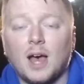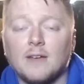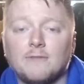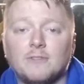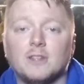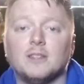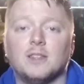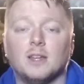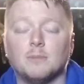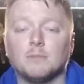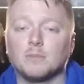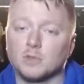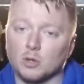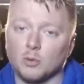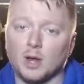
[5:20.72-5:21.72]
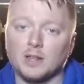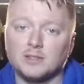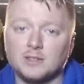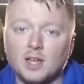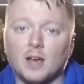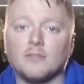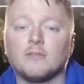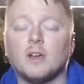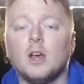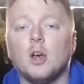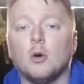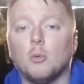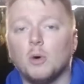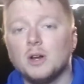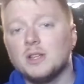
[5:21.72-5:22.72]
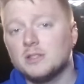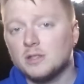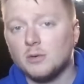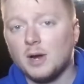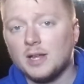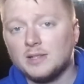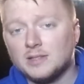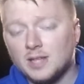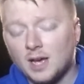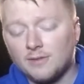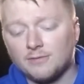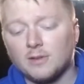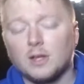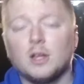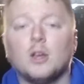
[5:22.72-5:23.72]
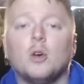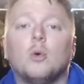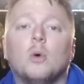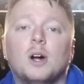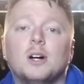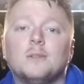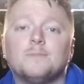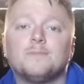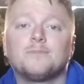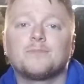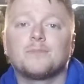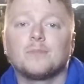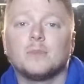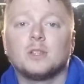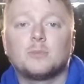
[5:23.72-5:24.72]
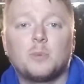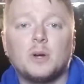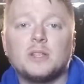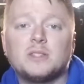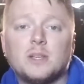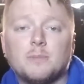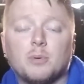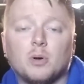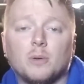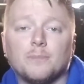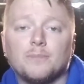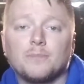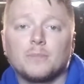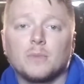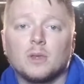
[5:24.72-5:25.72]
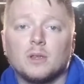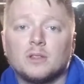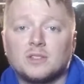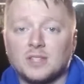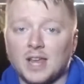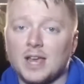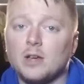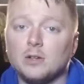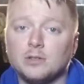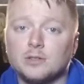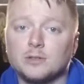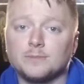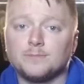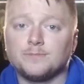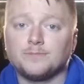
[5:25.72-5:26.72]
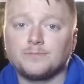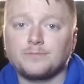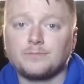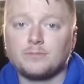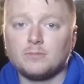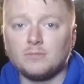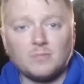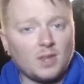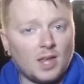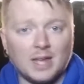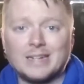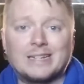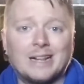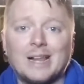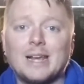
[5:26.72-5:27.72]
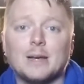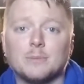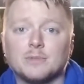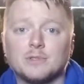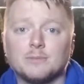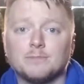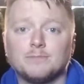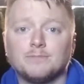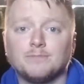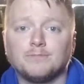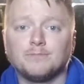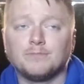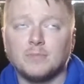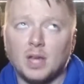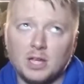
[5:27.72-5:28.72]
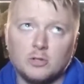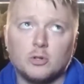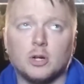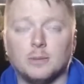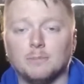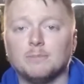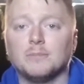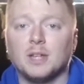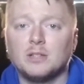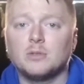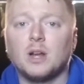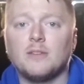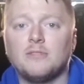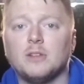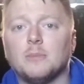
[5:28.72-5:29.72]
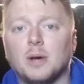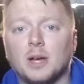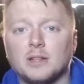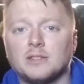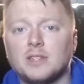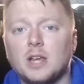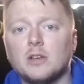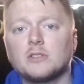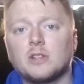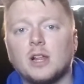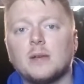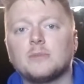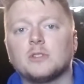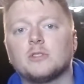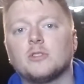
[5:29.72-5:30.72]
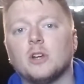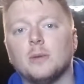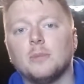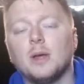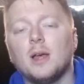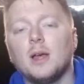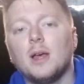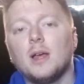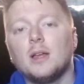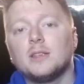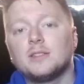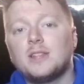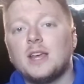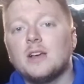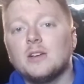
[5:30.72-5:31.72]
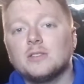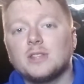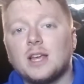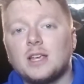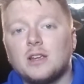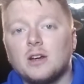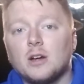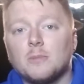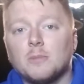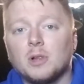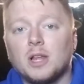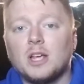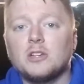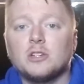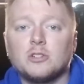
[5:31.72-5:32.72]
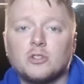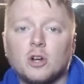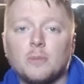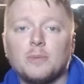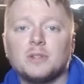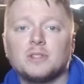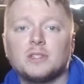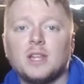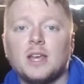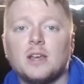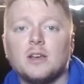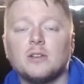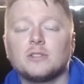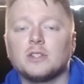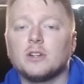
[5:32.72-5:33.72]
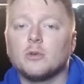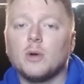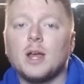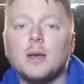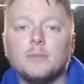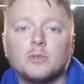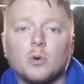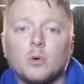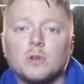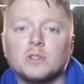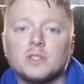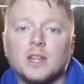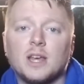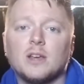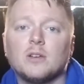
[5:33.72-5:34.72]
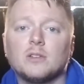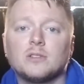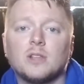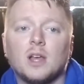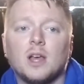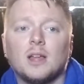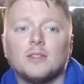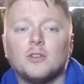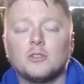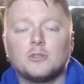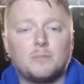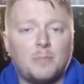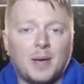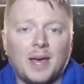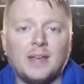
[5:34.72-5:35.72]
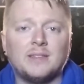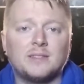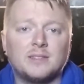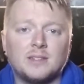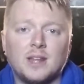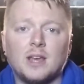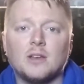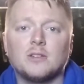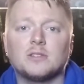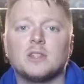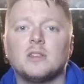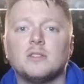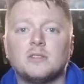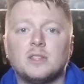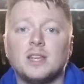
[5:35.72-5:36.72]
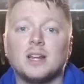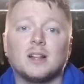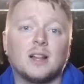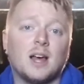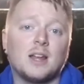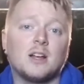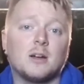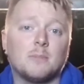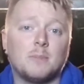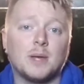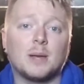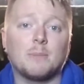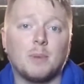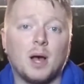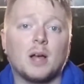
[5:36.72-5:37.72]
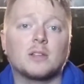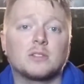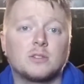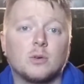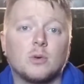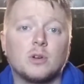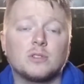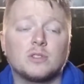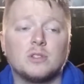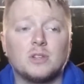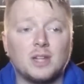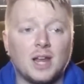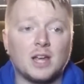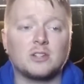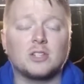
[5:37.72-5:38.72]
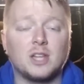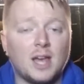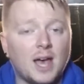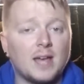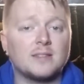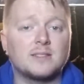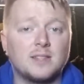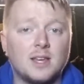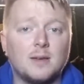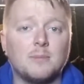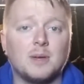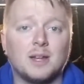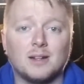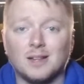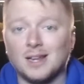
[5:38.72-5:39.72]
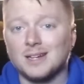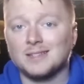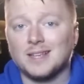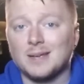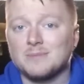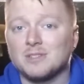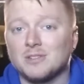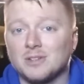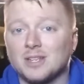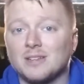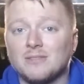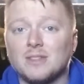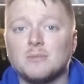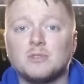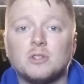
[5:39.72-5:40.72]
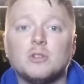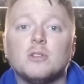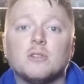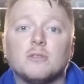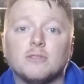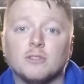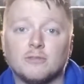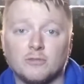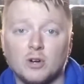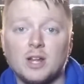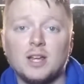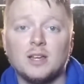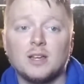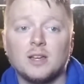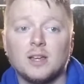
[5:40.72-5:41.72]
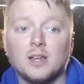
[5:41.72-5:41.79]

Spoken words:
I feed them the right stuff. What is the right stuff? Well, it's pretty simple. Snails and clams and shrimp. That's what I feed mine. Snails, clams, and shrimp. Snails like your Malaysian trumpet snails and your ram's horn snails, those pest snails that you see at a lot of your big box stores, you can actually ask them and a lot of times they'll give them to you for free.